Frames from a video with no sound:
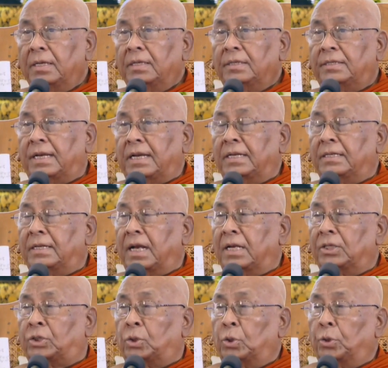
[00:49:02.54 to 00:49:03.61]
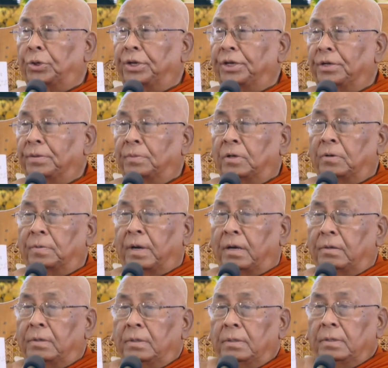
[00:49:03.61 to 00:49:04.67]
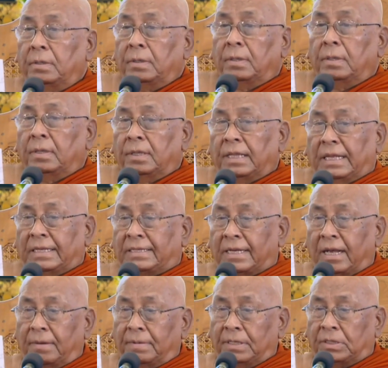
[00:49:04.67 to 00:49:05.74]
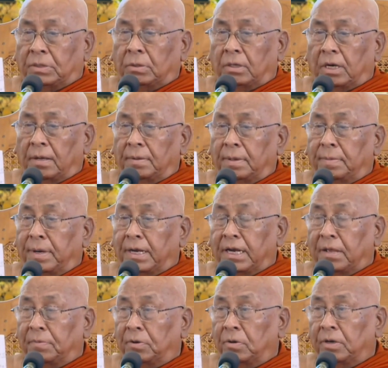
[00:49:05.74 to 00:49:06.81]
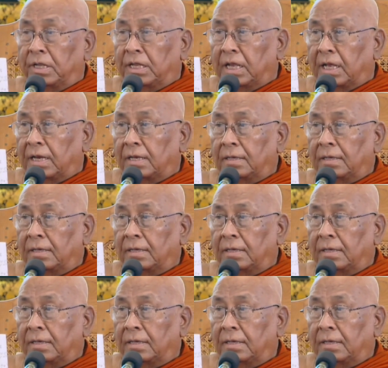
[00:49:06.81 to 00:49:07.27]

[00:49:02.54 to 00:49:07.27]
Chains are so you to Moba. This are Vesura, Manabionija